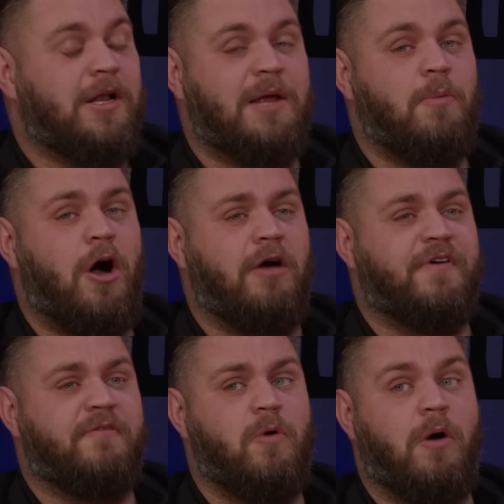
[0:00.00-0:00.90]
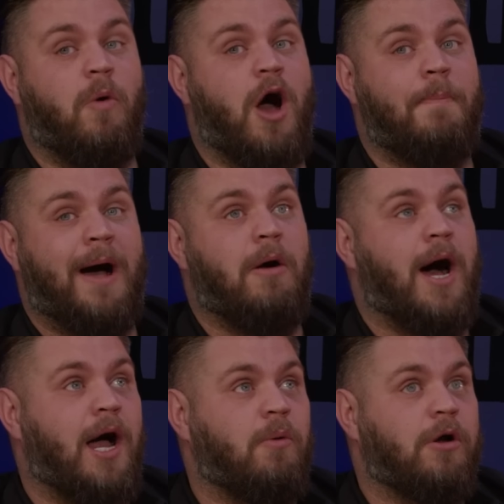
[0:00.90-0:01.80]
what about why clean water for that. everyone? What about
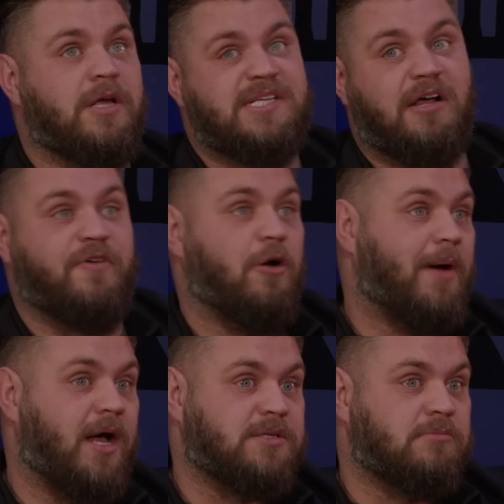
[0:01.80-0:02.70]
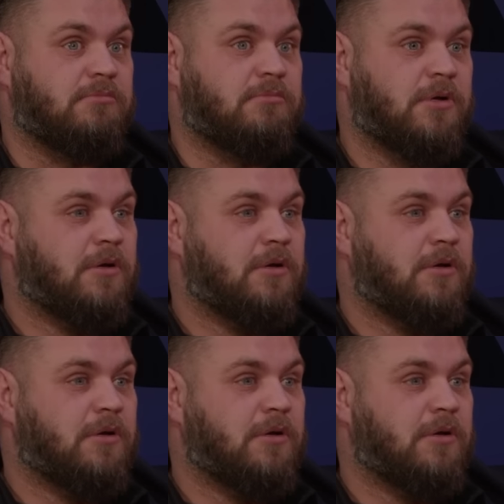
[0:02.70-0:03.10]
I want a selfie on Mars?